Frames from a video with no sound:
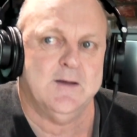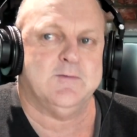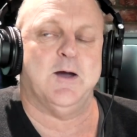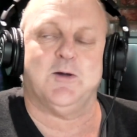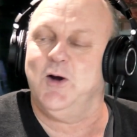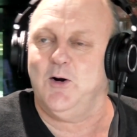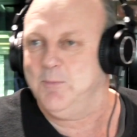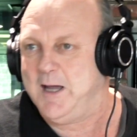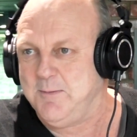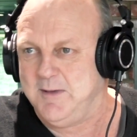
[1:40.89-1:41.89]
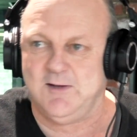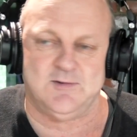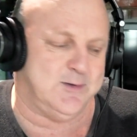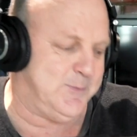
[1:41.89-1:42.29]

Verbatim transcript: Don't call me miss.